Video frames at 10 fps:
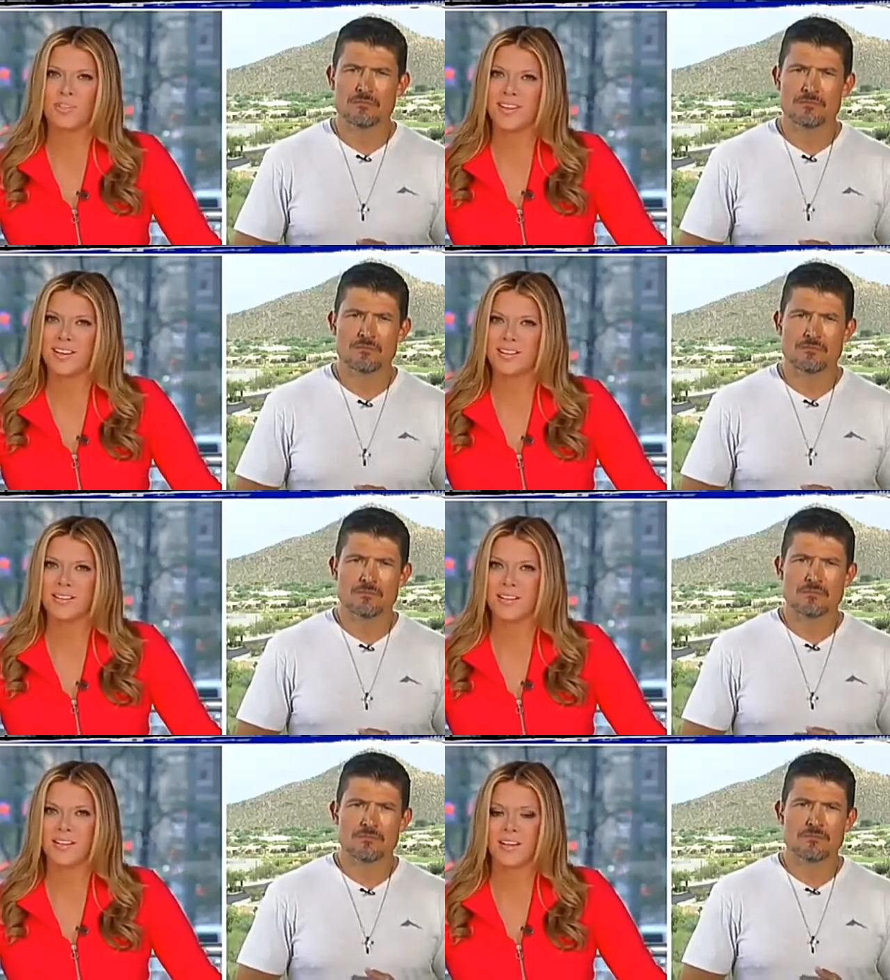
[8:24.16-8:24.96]
Speaker 1: mistakes
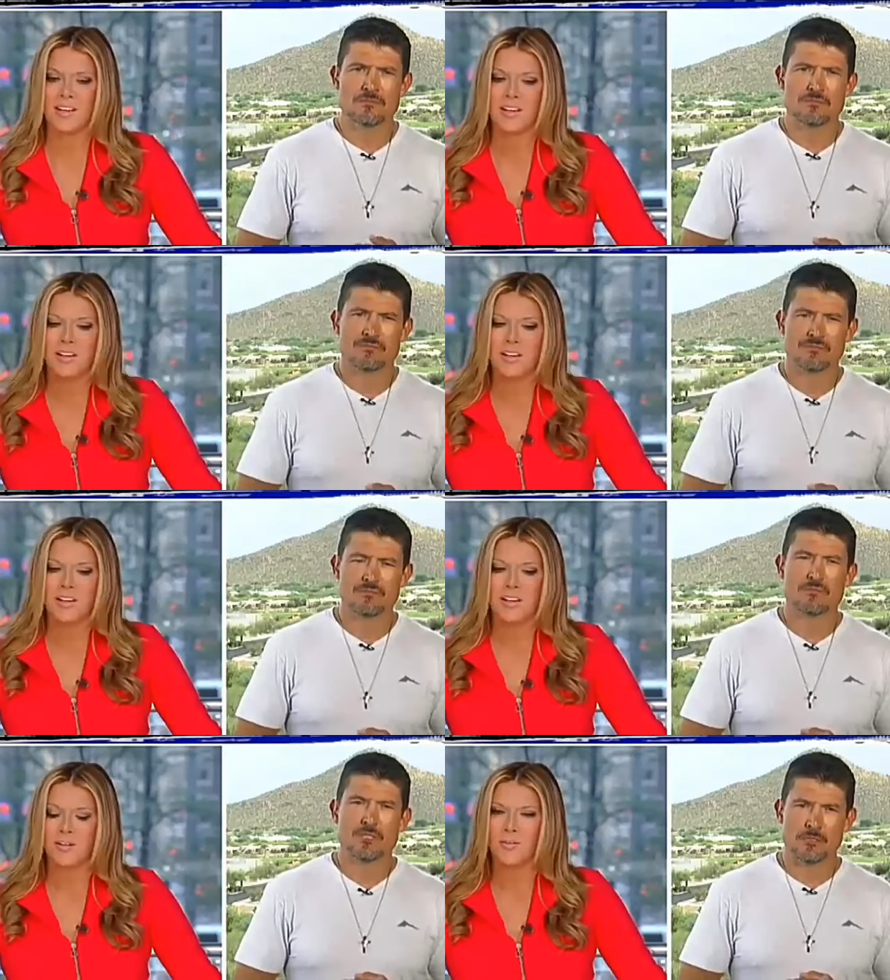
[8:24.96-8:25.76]
that,
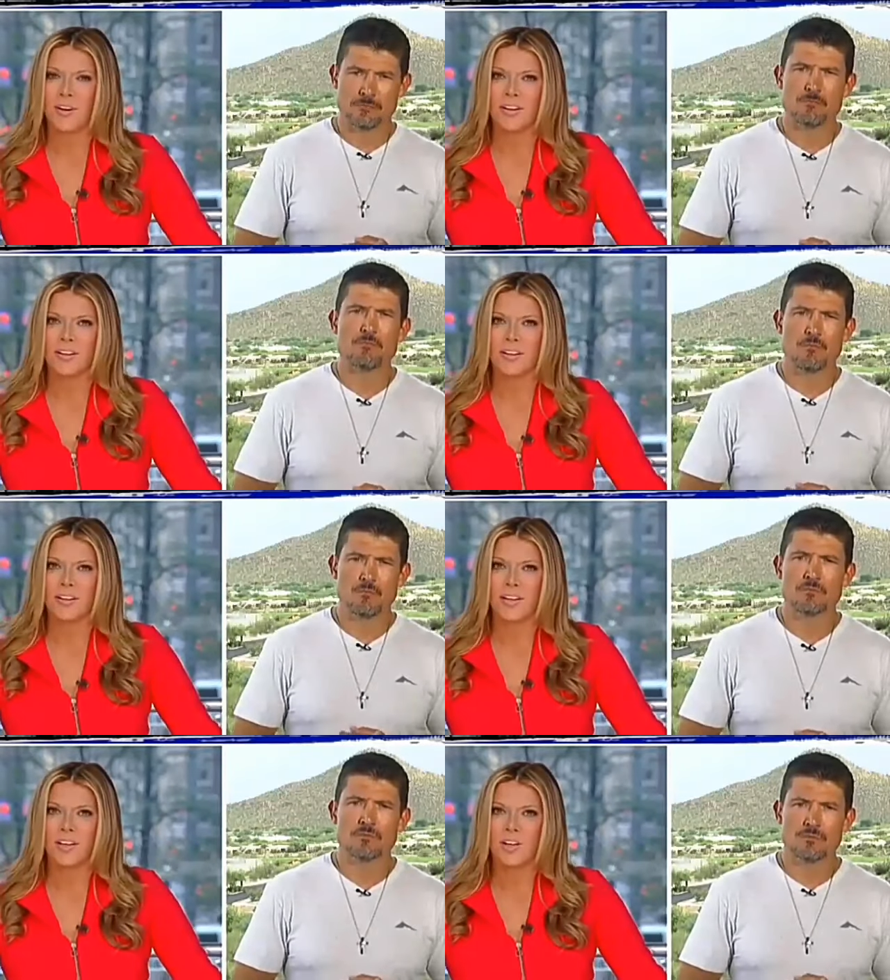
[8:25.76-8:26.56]
you know,
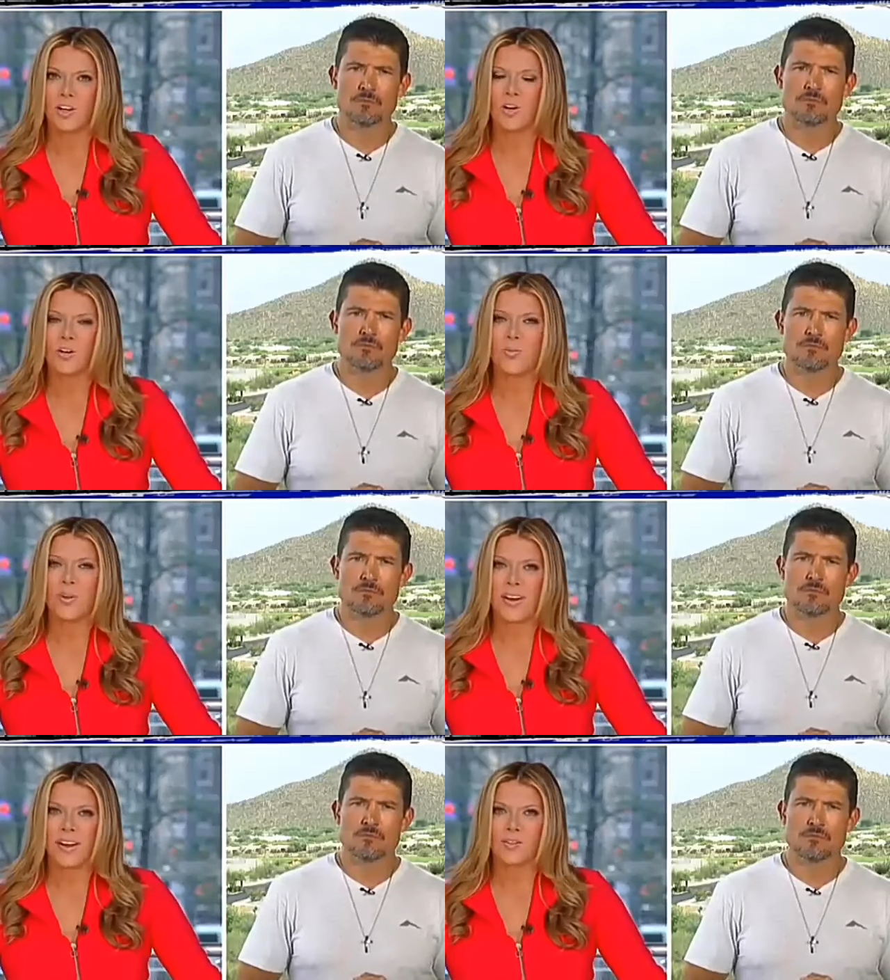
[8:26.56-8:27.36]
frankly, could have
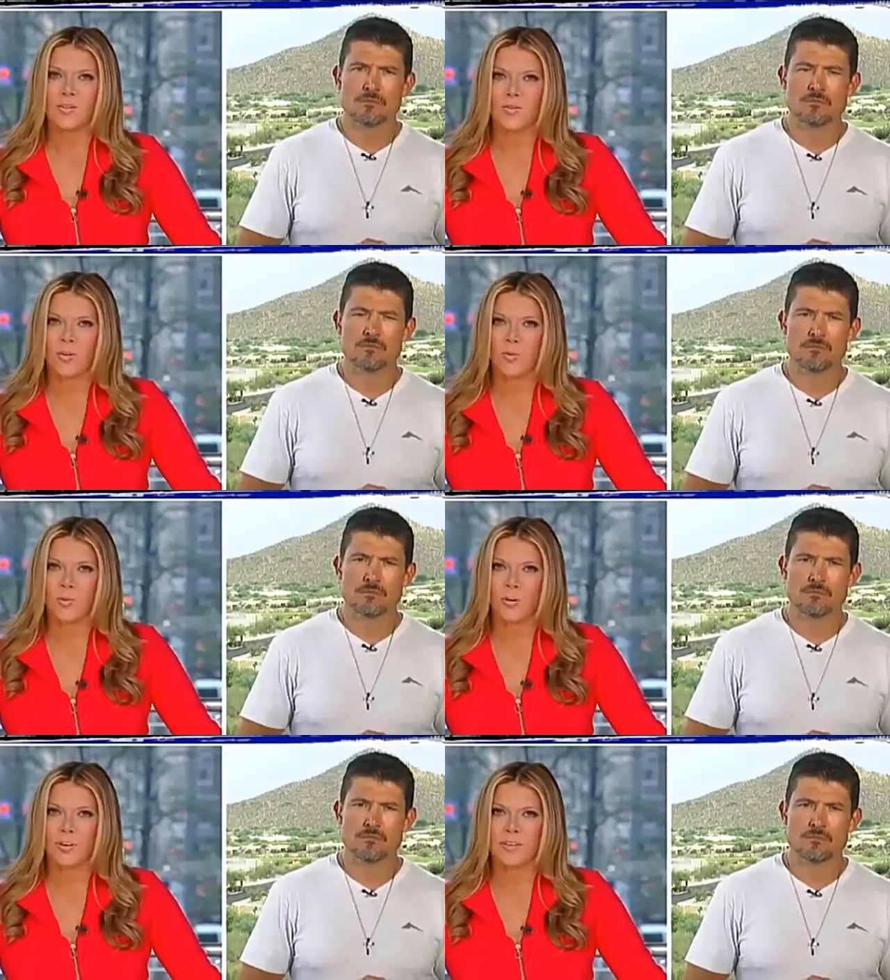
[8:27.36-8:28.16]
been handled far
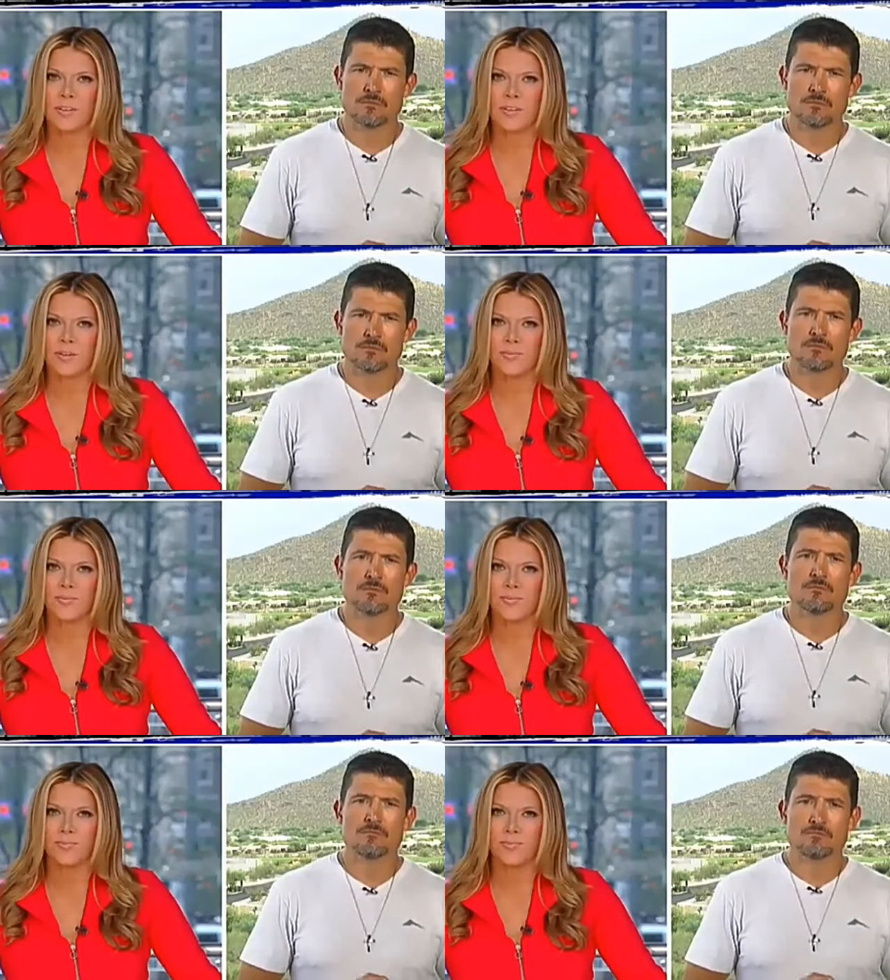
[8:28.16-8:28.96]
more easily.
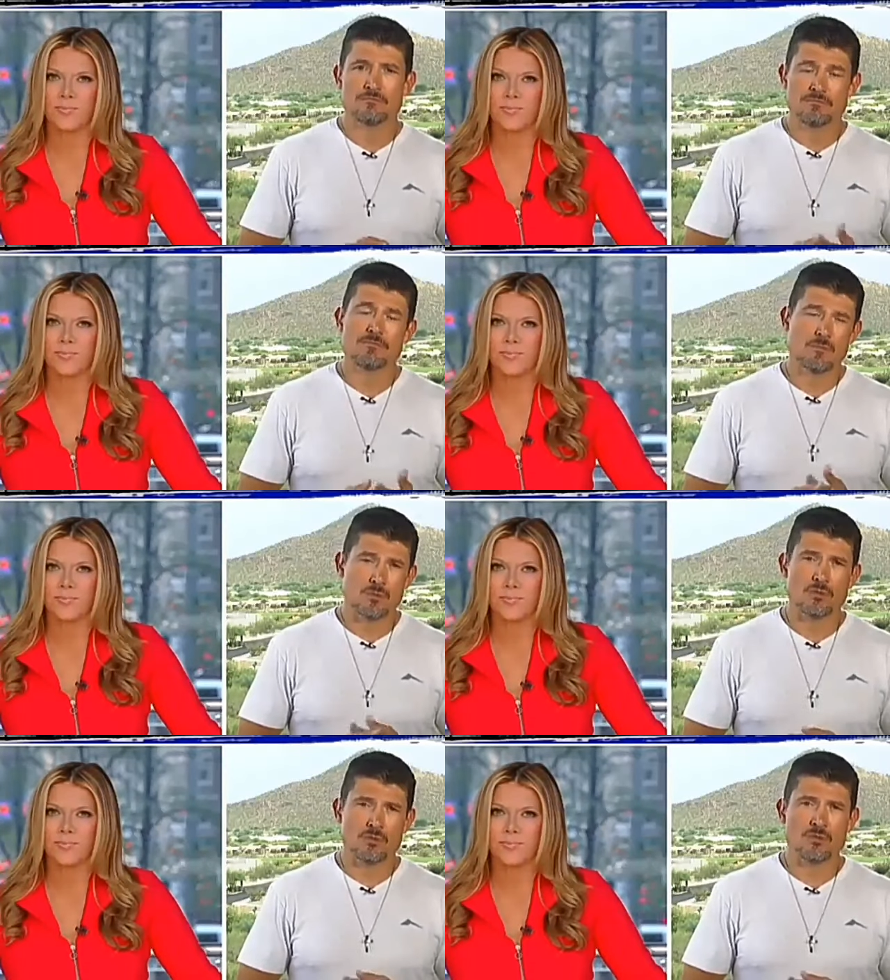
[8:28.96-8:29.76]

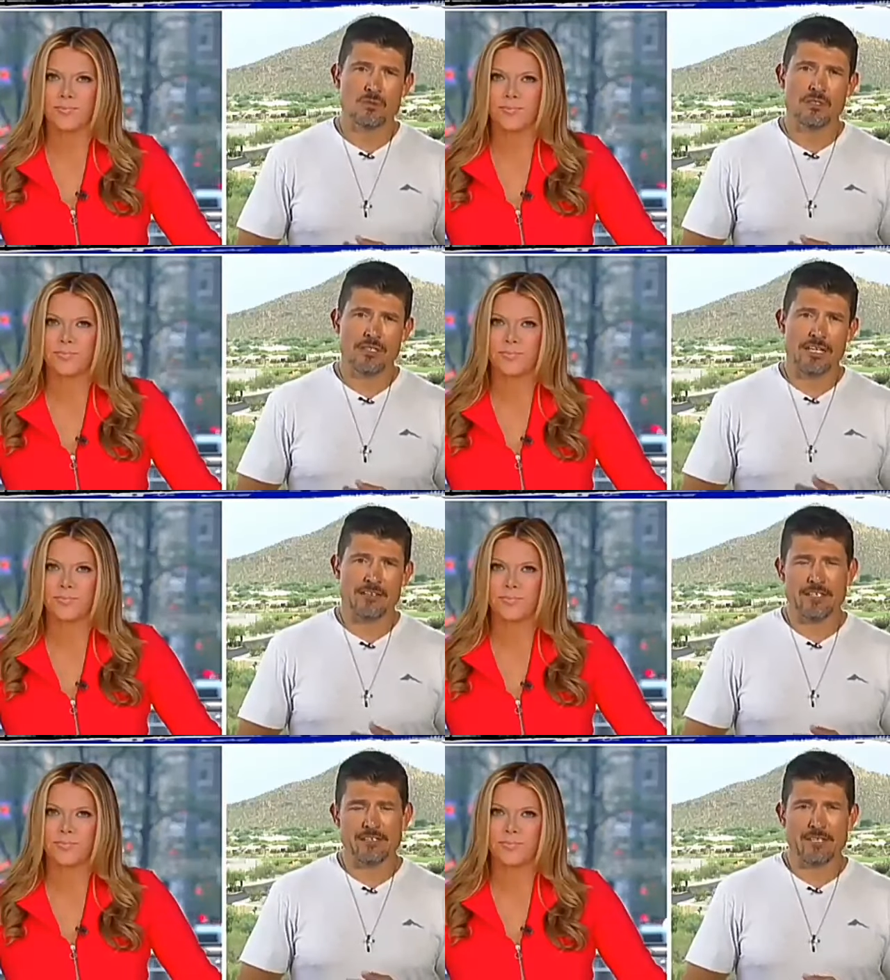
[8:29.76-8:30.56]

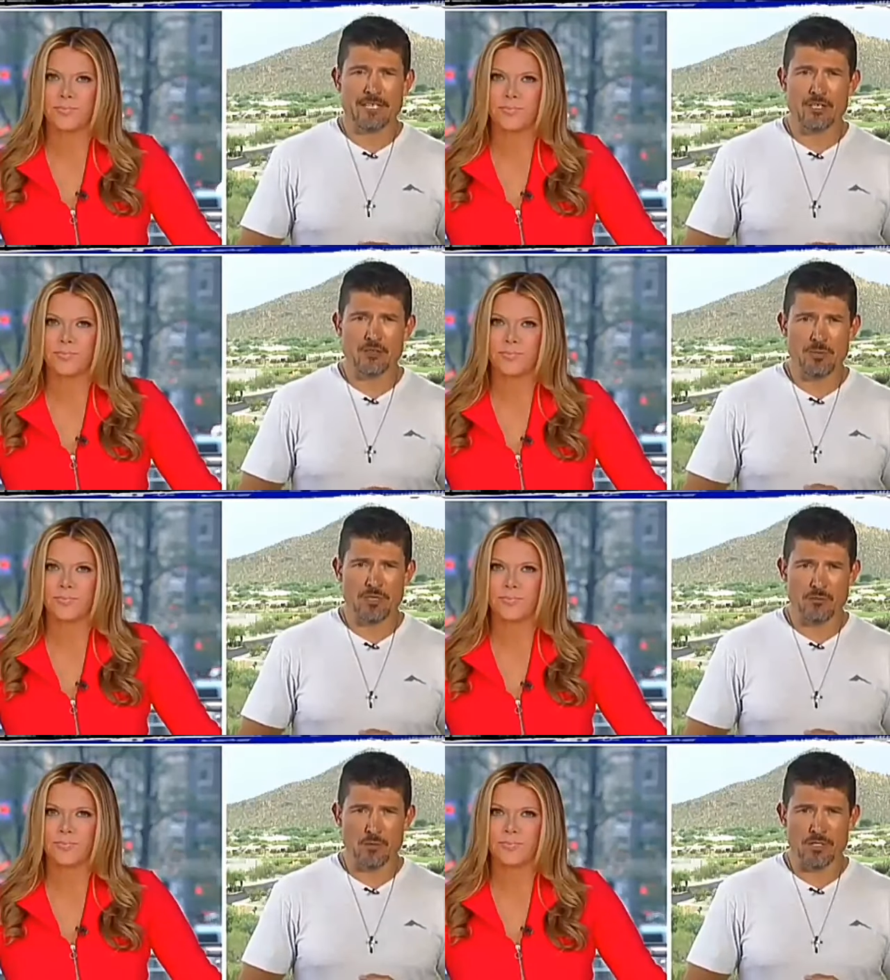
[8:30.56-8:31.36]
Speaker 2: And they, they could have
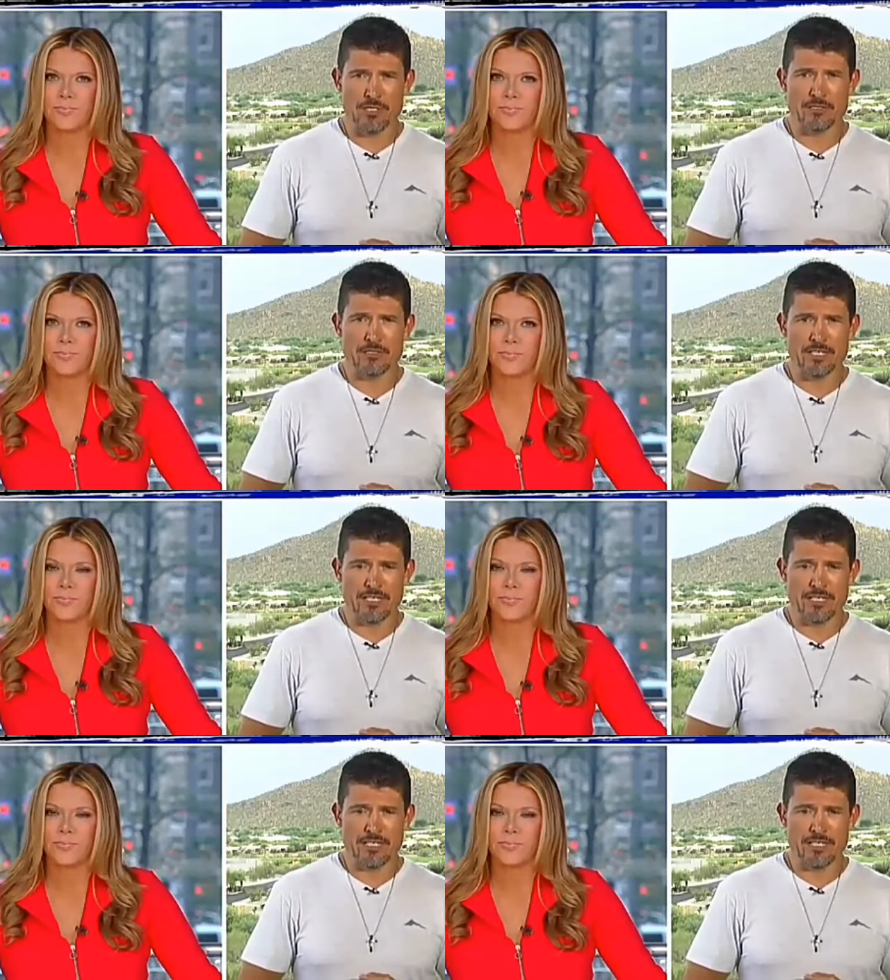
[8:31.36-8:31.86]
been avoided.